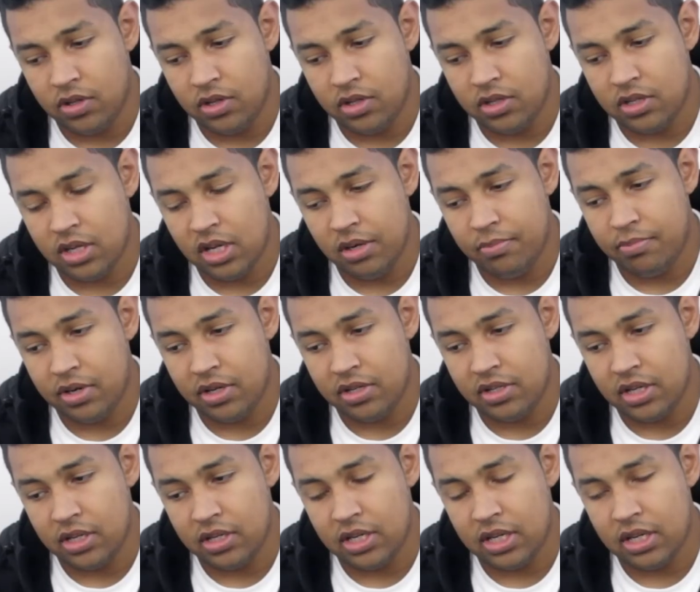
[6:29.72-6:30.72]
on this side, press
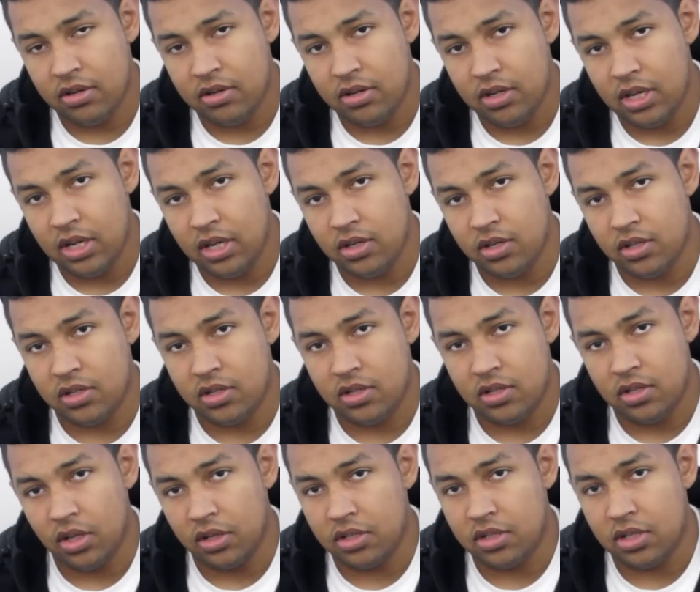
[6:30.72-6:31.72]
that down and
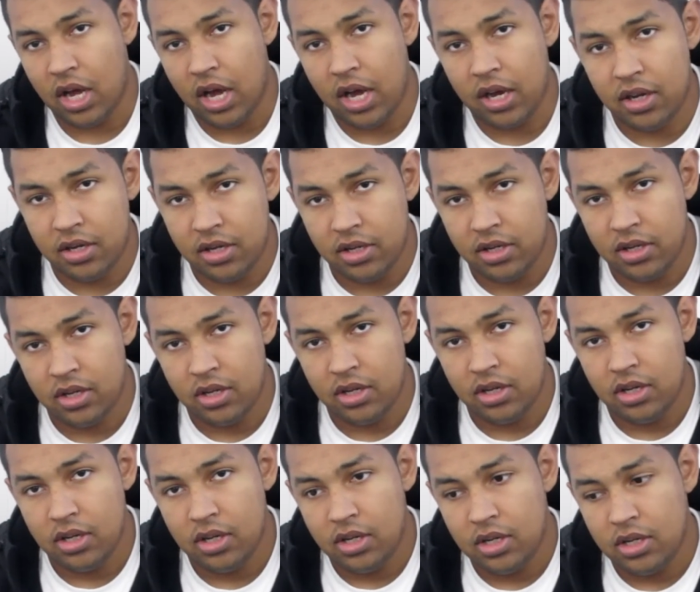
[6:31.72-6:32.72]
just the stock
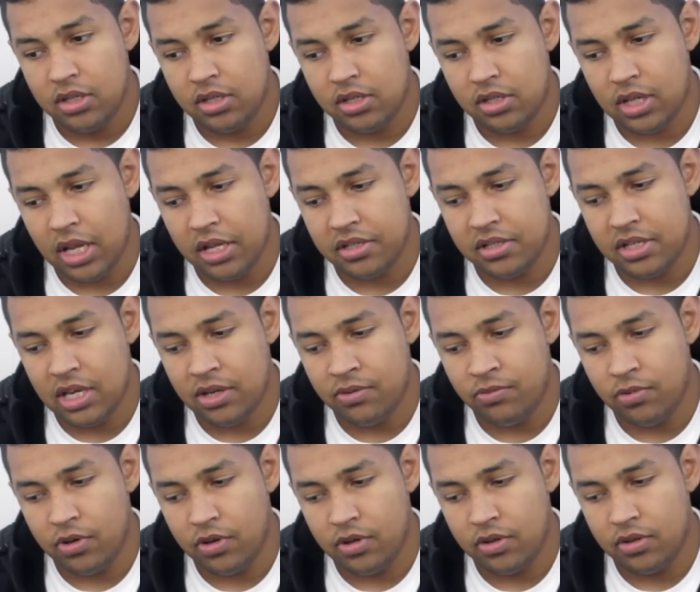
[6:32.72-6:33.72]
slides
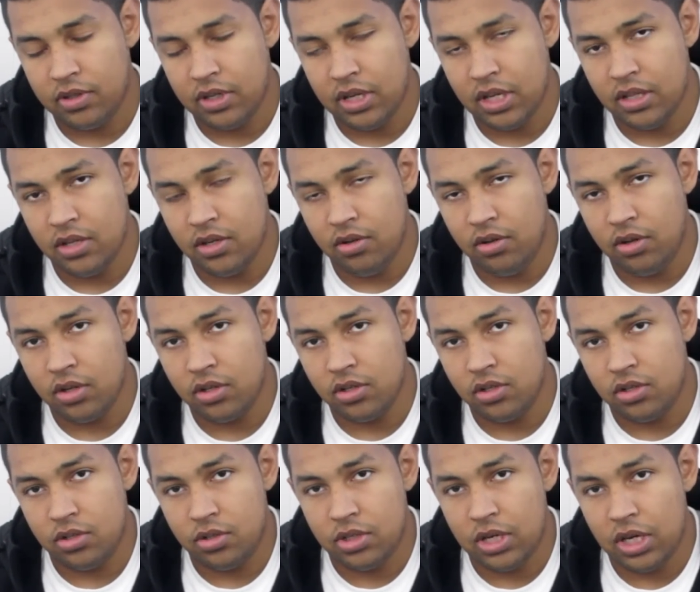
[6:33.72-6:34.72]
downward and then you
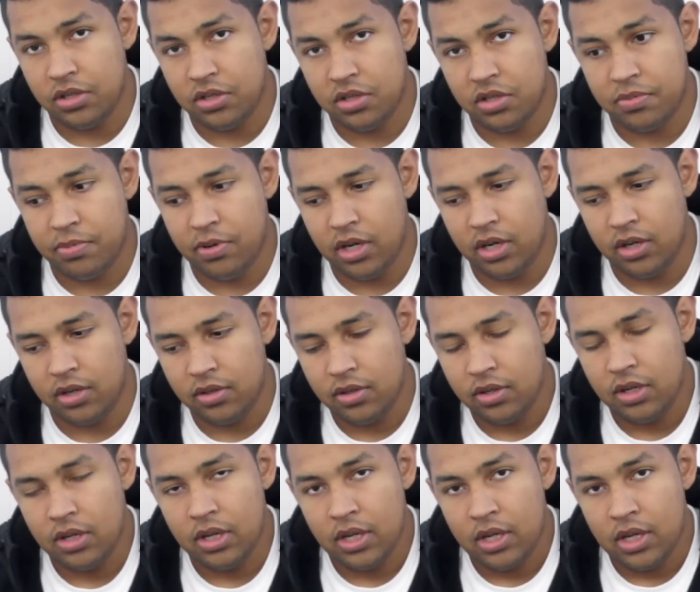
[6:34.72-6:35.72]
can change the spring.
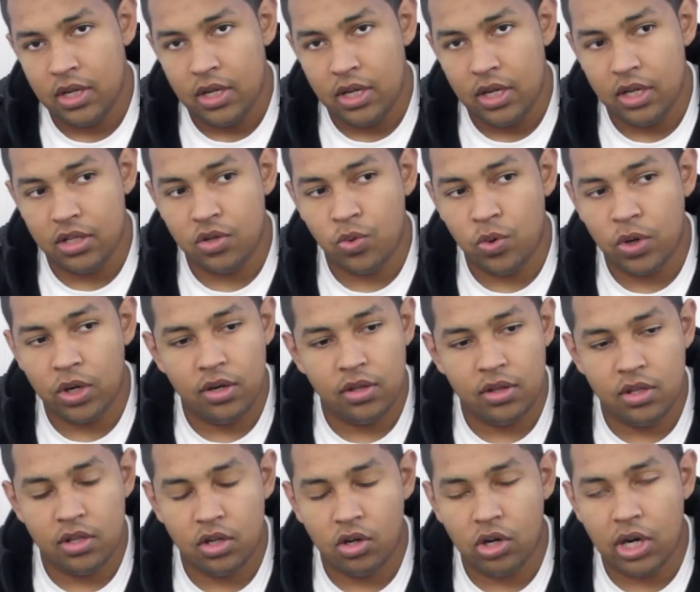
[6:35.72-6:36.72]
It's quicker
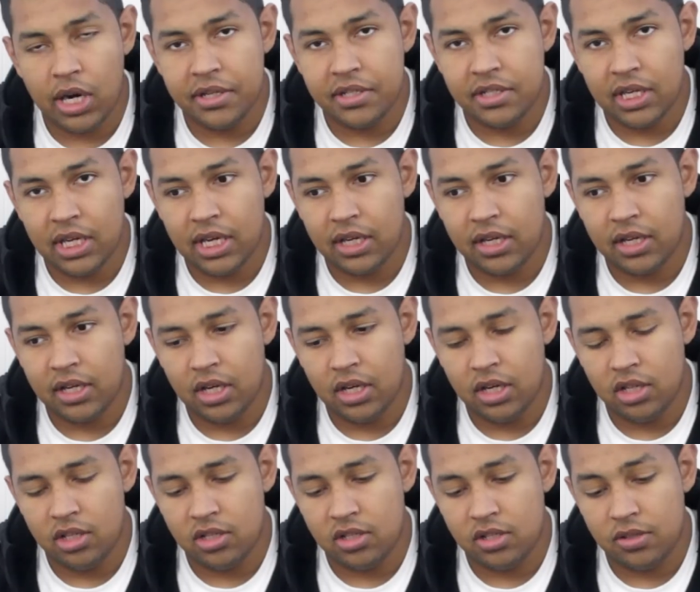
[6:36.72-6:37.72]
than the Crytek and
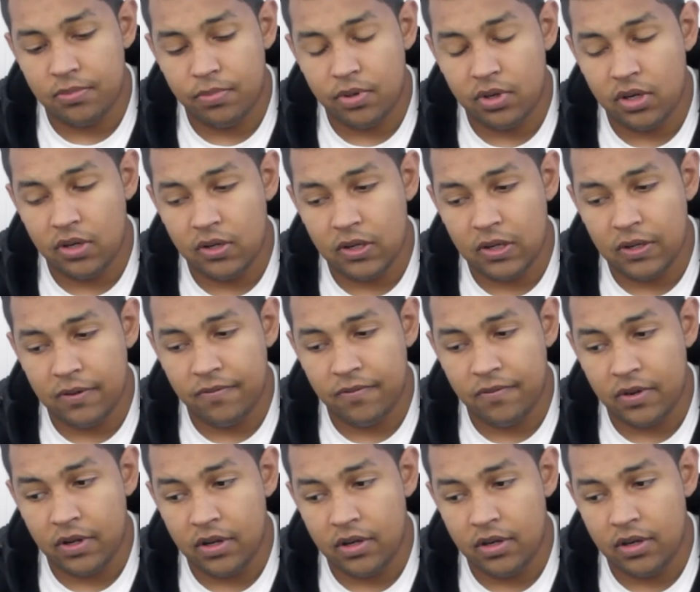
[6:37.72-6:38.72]
it's pretty
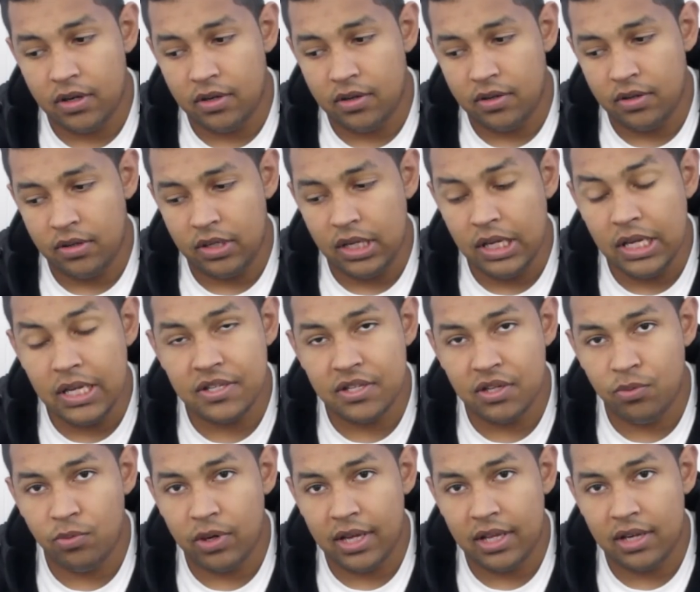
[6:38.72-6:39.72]
fun and
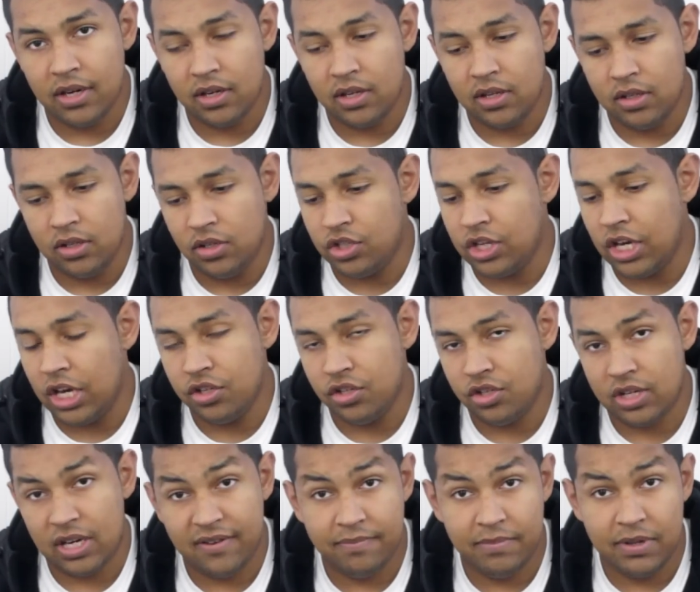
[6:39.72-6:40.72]
easy way to change
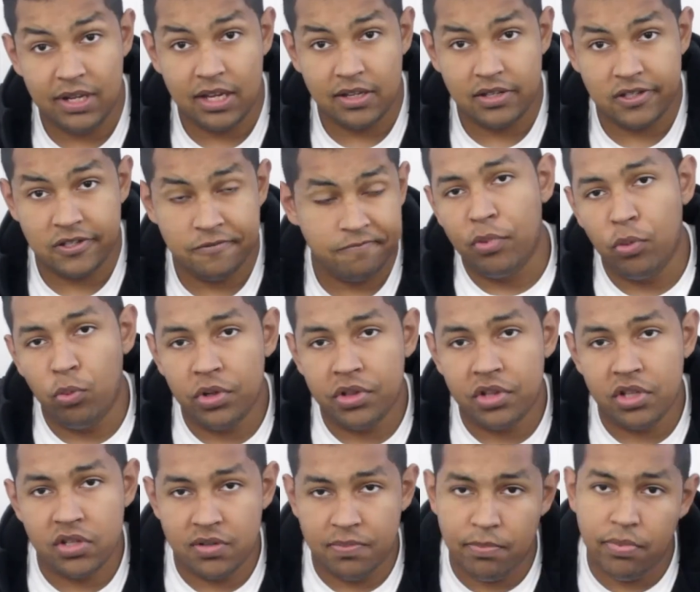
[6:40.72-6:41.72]
your FPS. But
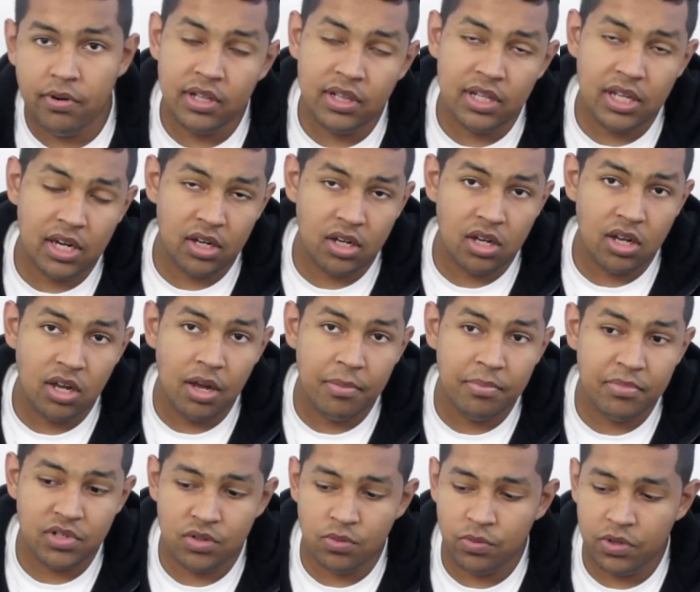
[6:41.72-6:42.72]
with the spring that it
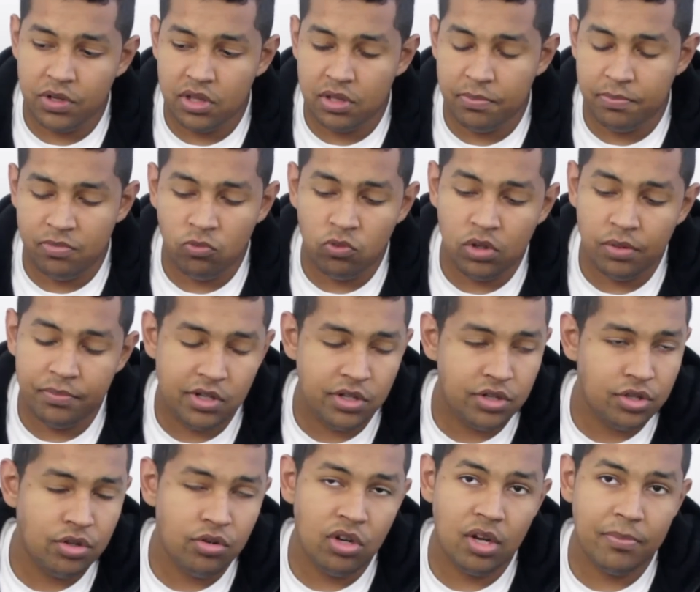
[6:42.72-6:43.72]
comes with, it will be
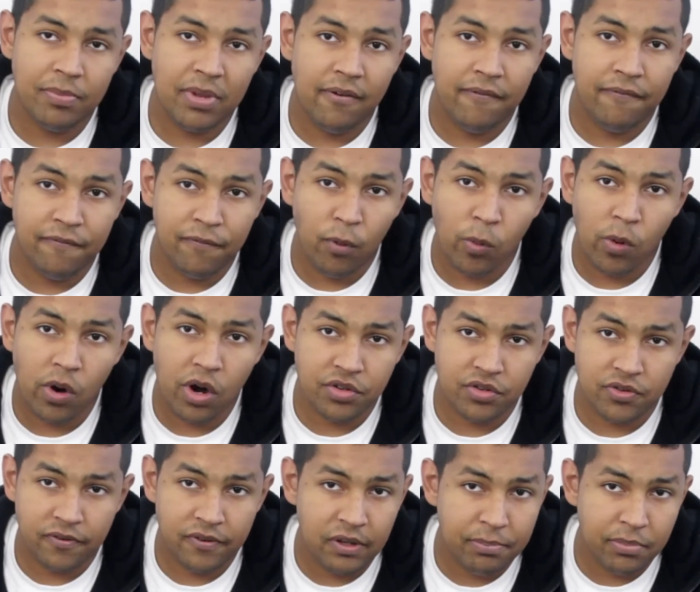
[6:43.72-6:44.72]
shooting about
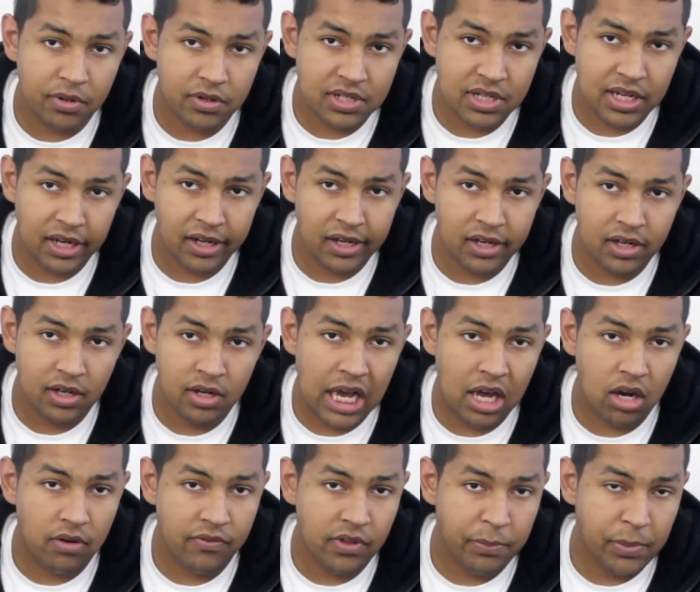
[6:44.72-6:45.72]
400 feet per second
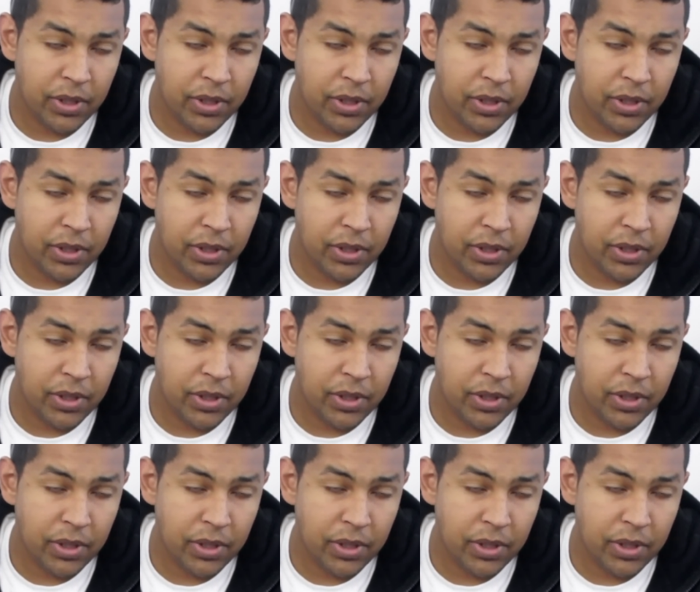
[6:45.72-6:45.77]
out of the